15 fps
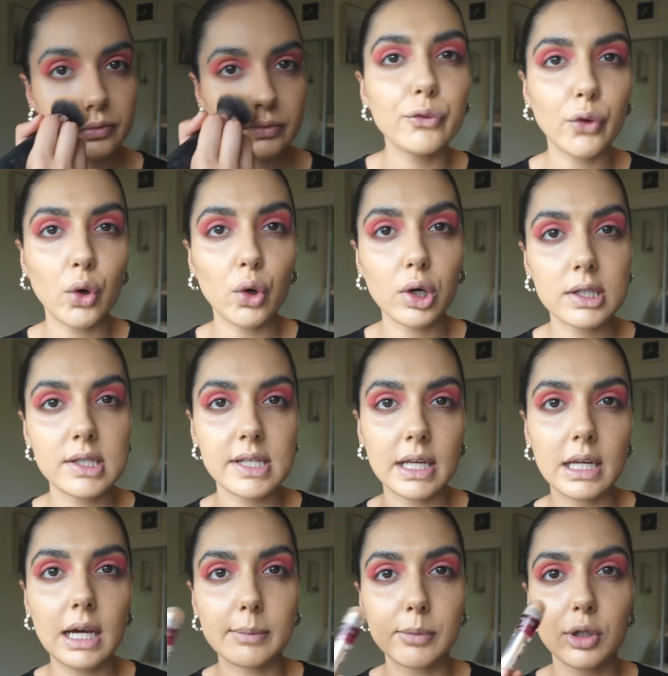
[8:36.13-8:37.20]
For
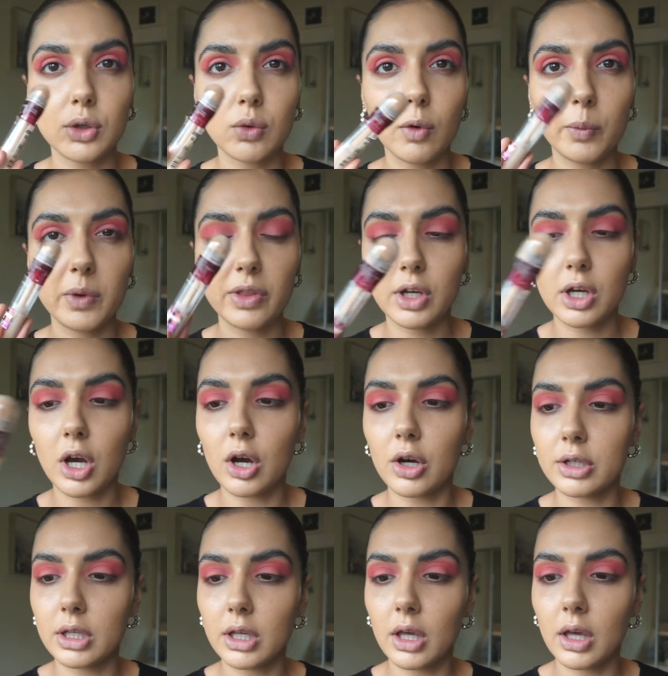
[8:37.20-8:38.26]
concealer, I'm going to go in with the
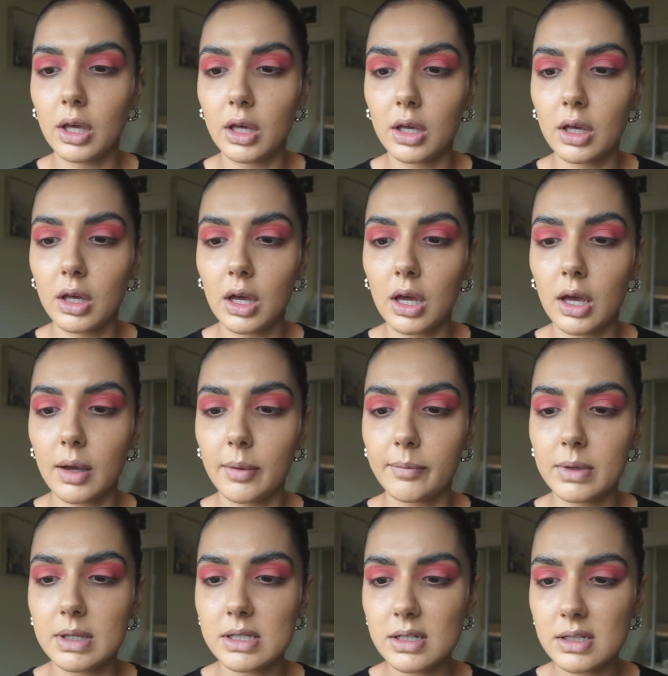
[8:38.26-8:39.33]
Garnier,
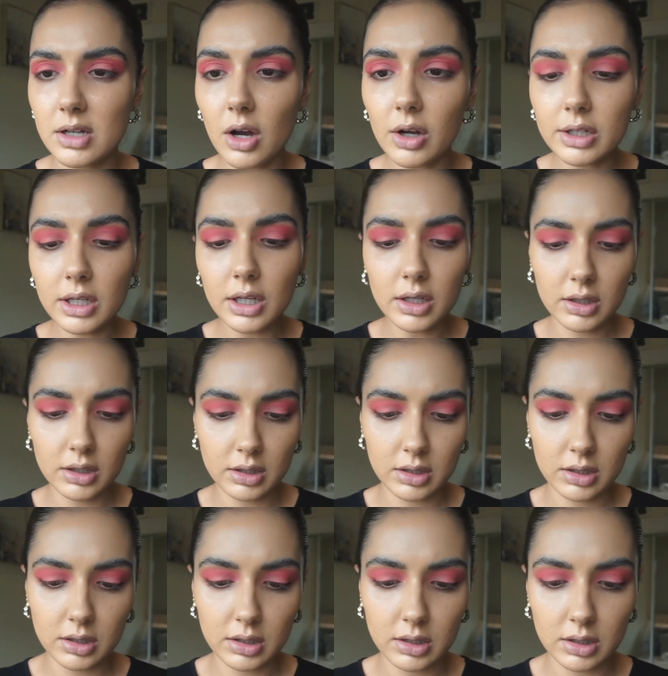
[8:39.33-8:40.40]
is this Garnier?
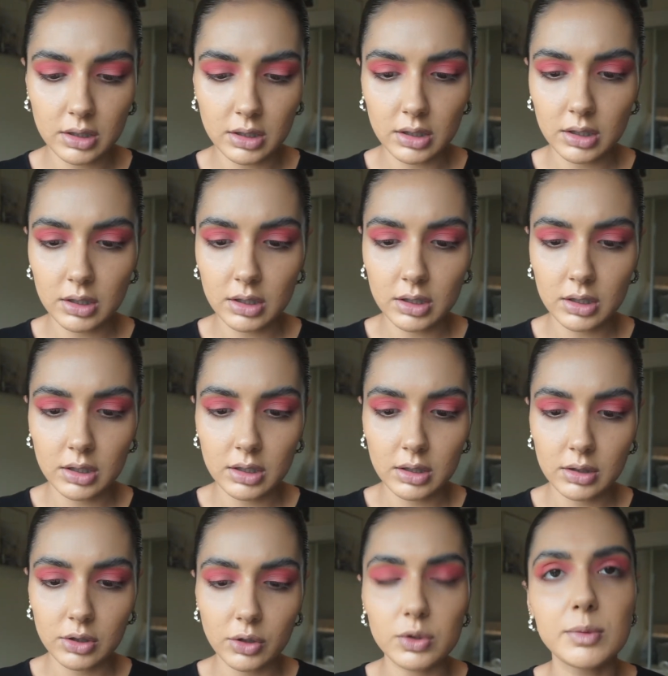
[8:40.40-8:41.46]

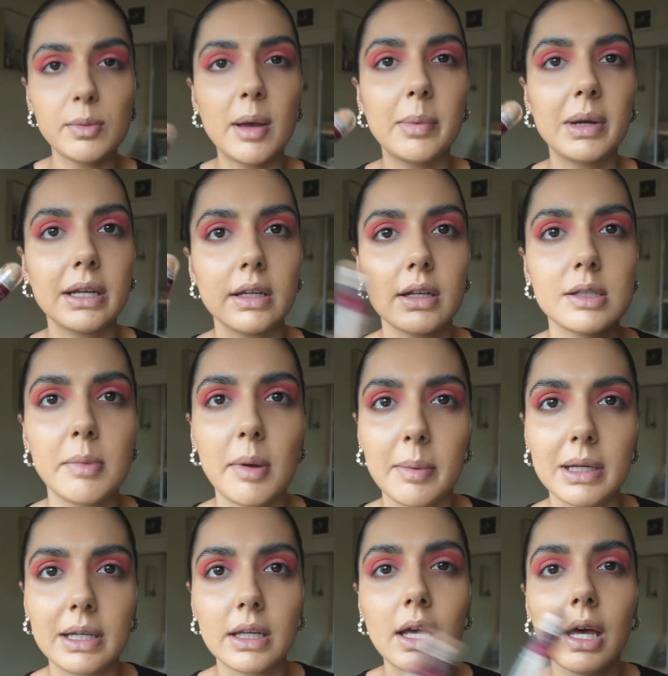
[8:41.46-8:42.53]
No, it's Maybelline, it's
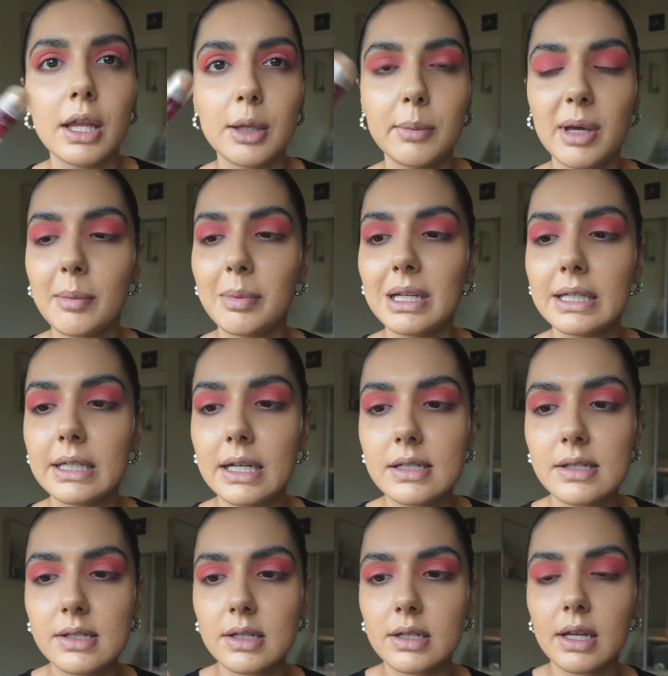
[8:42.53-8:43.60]
Maybelline. The Maybelline
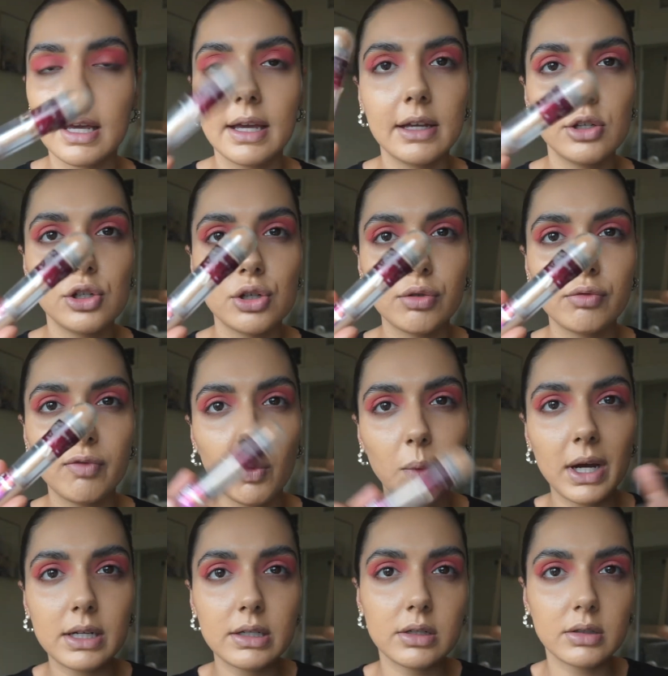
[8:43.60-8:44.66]
Instant Age
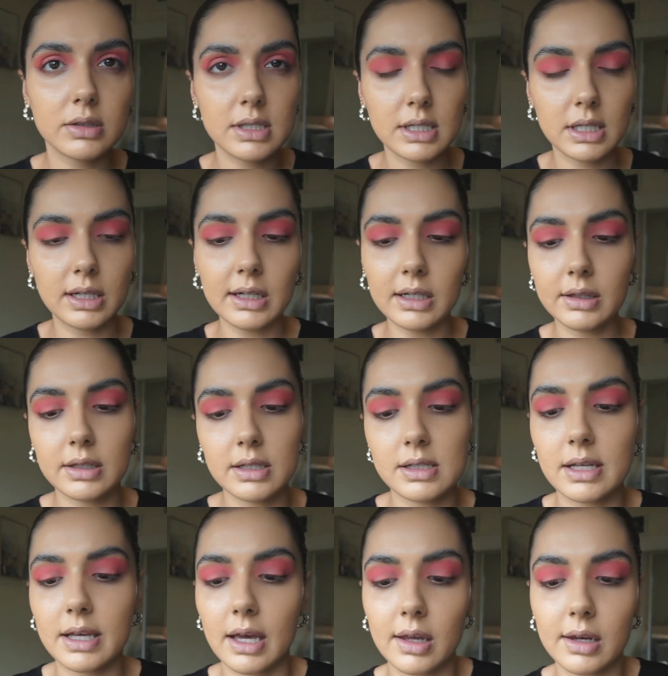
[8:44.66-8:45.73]
Rewind Concealer. This
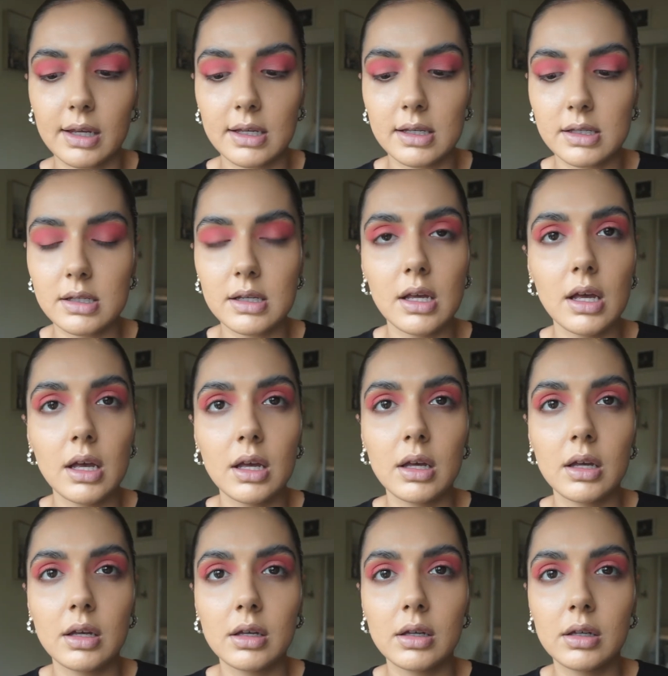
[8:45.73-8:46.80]
again is
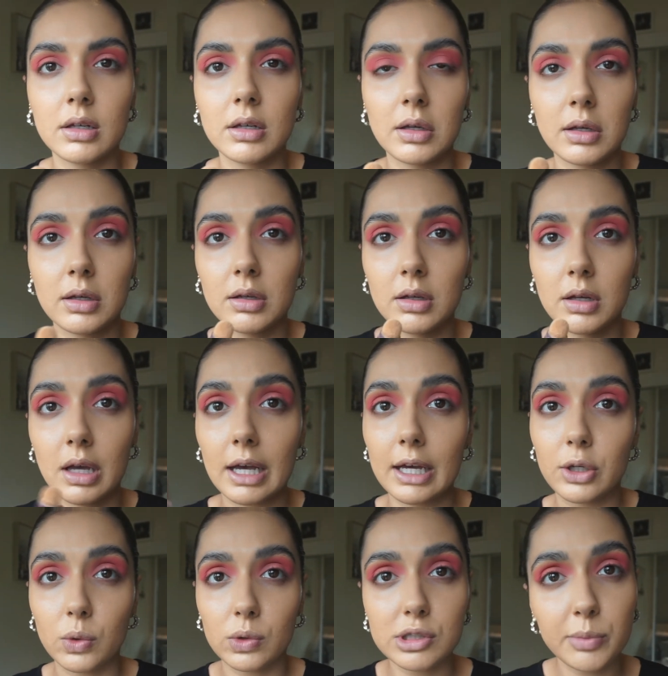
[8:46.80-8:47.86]

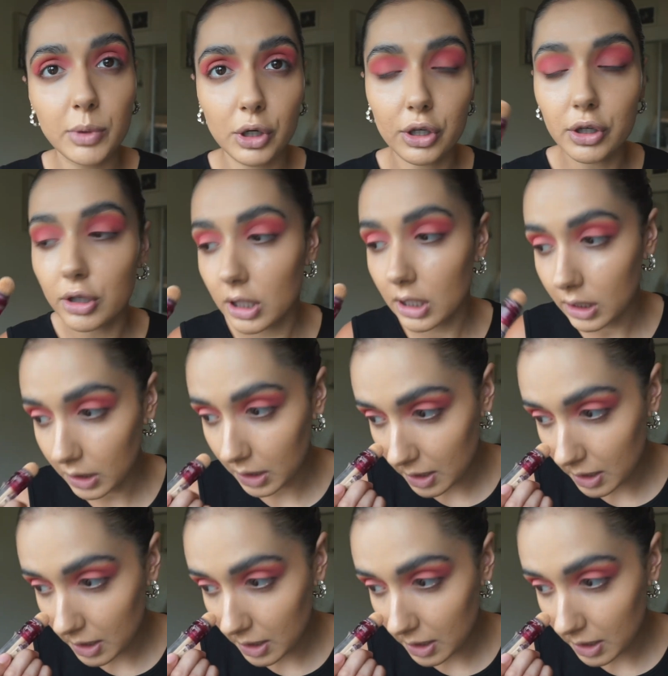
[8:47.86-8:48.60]
an oldie but a goodie.